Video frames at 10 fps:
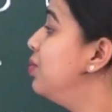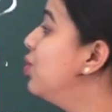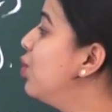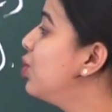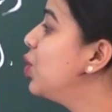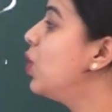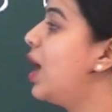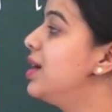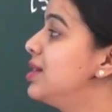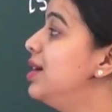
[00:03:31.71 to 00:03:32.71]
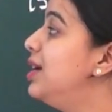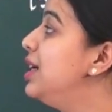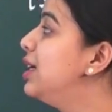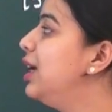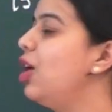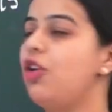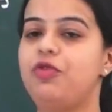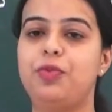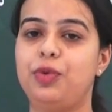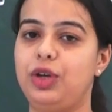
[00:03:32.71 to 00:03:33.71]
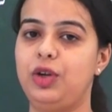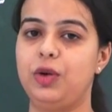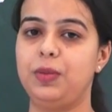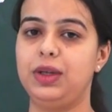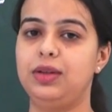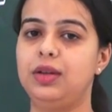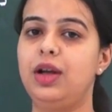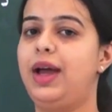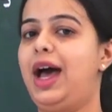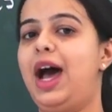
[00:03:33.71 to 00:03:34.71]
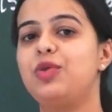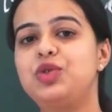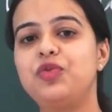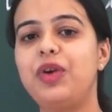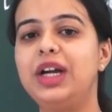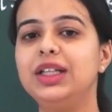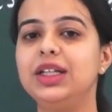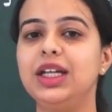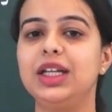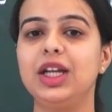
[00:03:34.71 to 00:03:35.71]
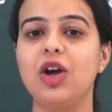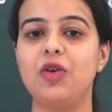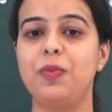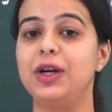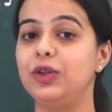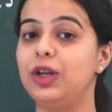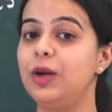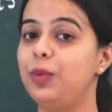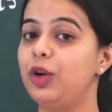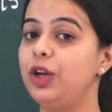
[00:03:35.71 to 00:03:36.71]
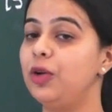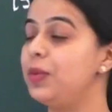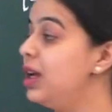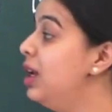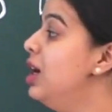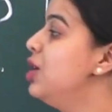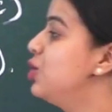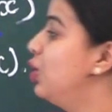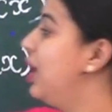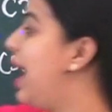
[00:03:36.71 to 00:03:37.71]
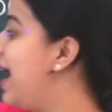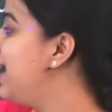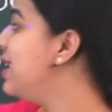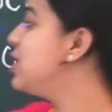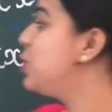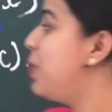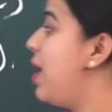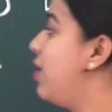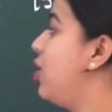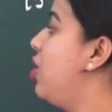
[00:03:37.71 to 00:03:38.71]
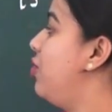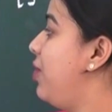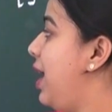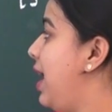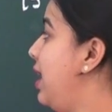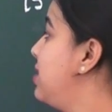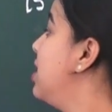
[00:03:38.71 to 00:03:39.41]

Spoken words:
move towards the degree of a polynomial. How to find the degree of particular polynomial? So the highest power of x